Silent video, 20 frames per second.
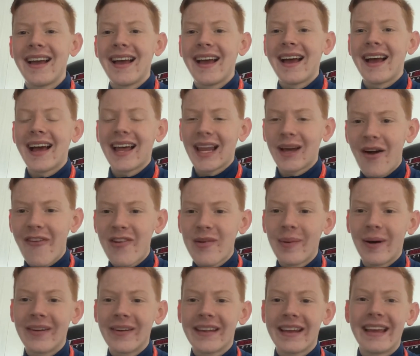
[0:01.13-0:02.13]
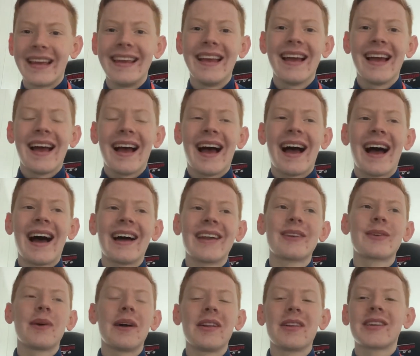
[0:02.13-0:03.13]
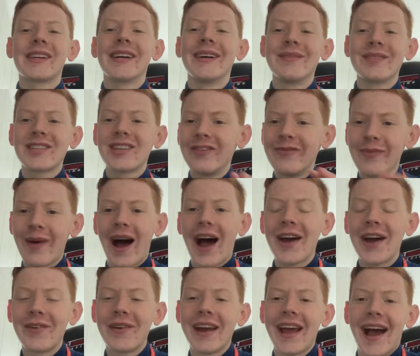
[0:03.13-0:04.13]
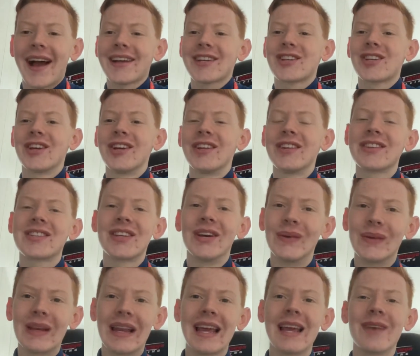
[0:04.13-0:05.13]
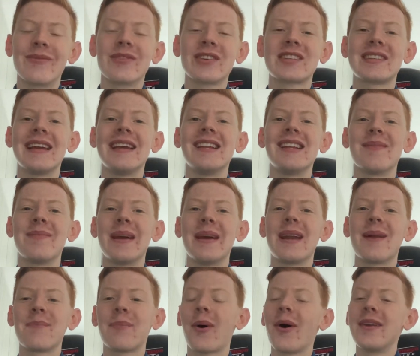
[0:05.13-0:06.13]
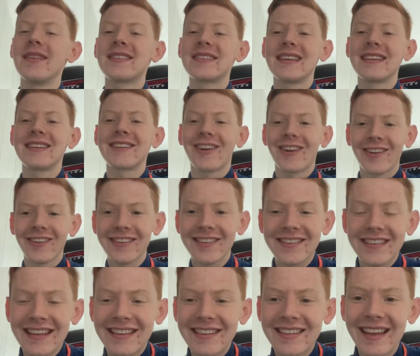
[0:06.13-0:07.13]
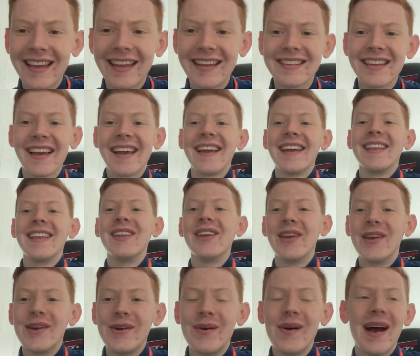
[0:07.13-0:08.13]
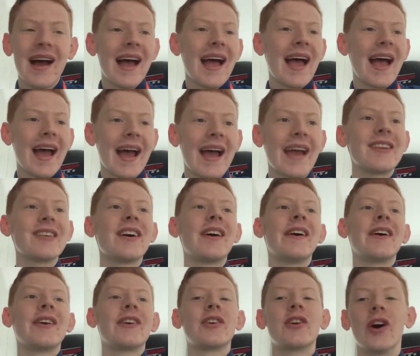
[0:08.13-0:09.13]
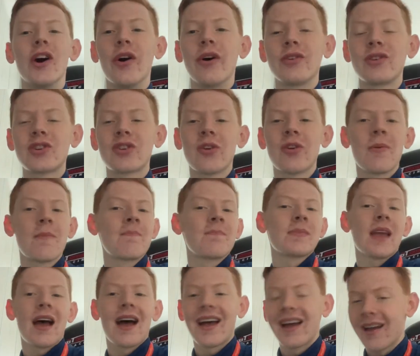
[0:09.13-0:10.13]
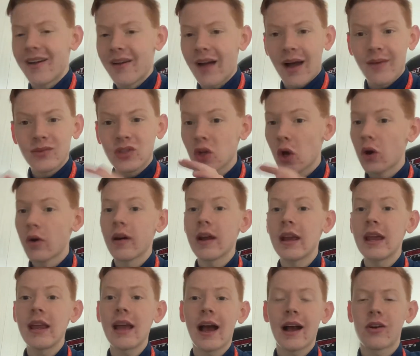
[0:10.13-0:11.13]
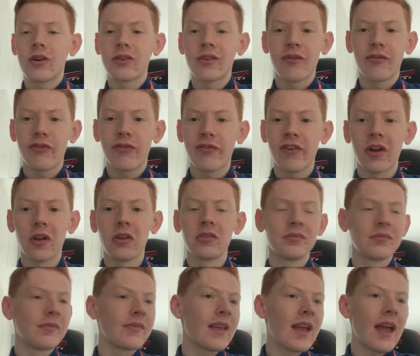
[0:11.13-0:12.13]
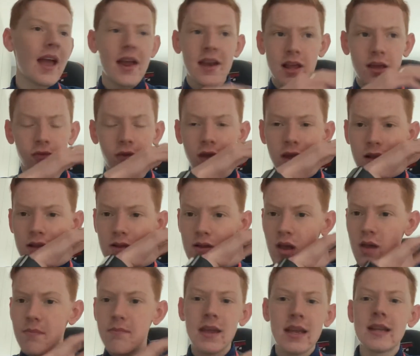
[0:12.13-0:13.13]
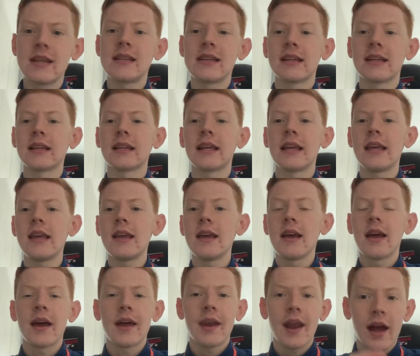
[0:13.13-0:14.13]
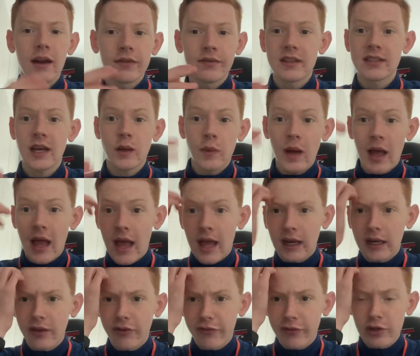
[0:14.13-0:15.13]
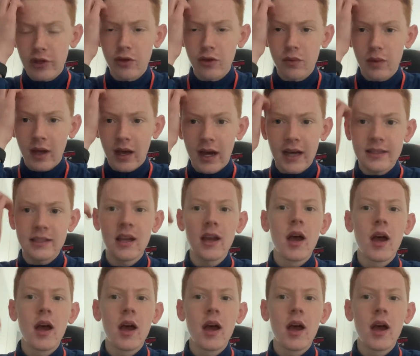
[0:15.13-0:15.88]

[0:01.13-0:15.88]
Hello everybody and welcome to my reaction to Liam Rosenior being appointed Hull City's new head coach. I'm sorry I couldn't film anything immediately and have this out earlier for you guys,